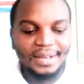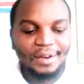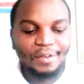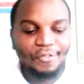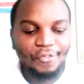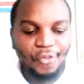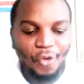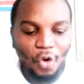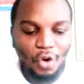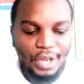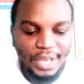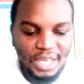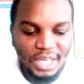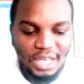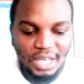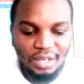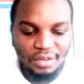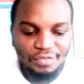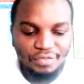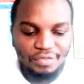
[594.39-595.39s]

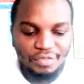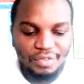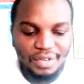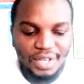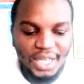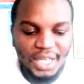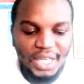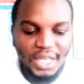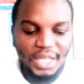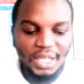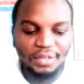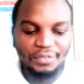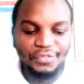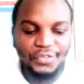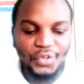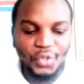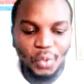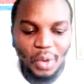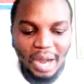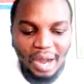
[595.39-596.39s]
forgive
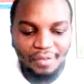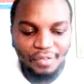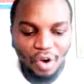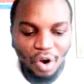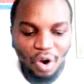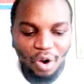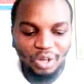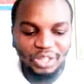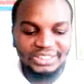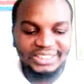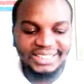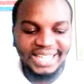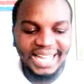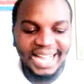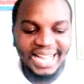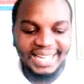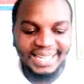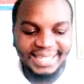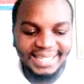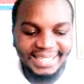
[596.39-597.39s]
if you are aught
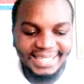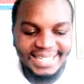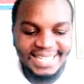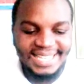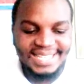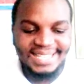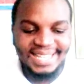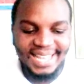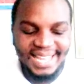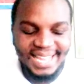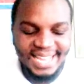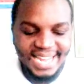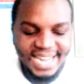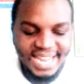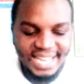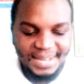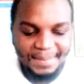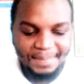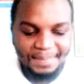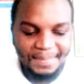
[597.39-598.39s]
against
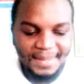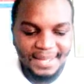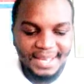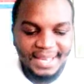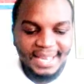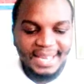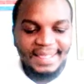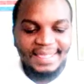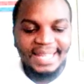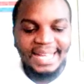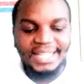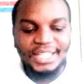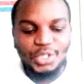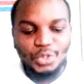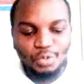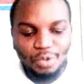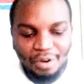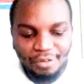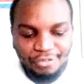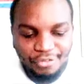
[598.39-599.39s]
any,
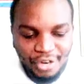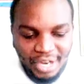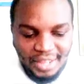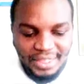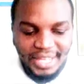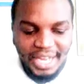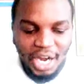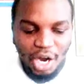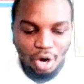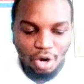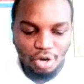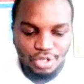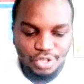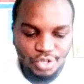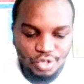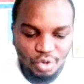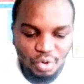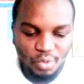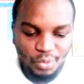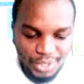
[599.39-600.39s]
that your Father
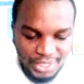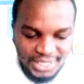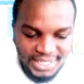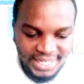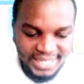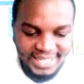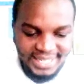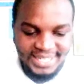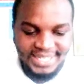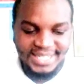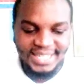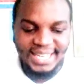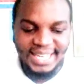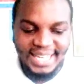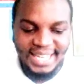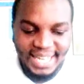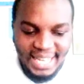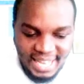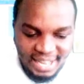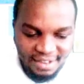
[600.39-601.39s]
also which is
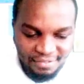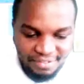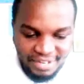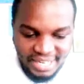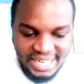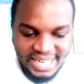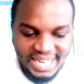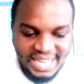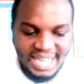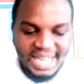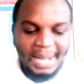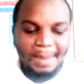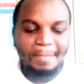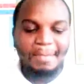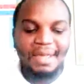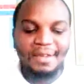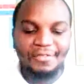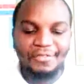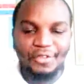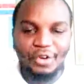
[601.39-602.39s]
in heaven
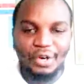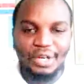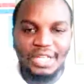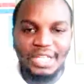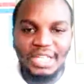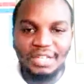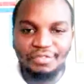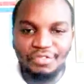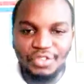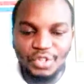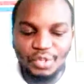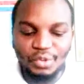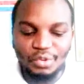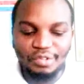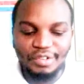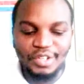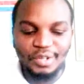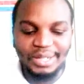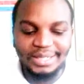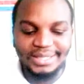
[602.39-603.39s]
may forgive you your